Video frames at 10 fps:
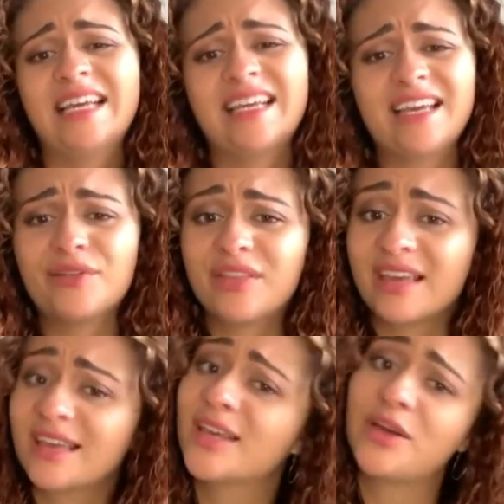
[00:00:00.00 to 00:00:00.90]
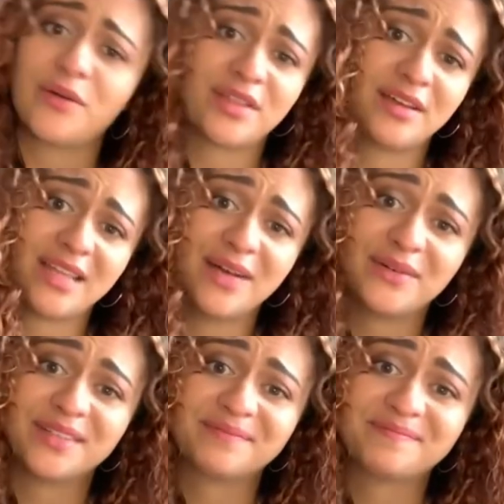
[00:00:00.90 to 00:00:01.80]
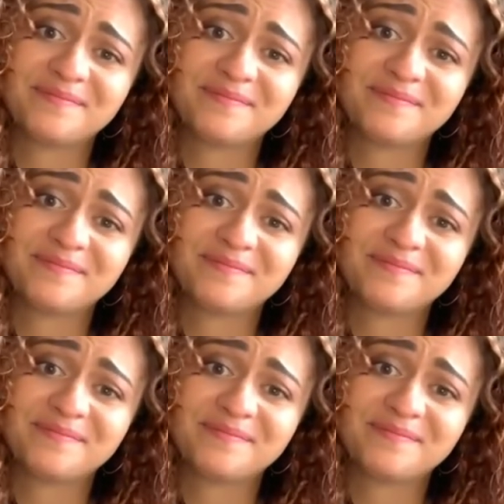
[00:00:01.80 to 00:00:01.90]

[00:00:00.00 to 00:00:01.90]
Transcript: yeah, I don't think I can go without that one.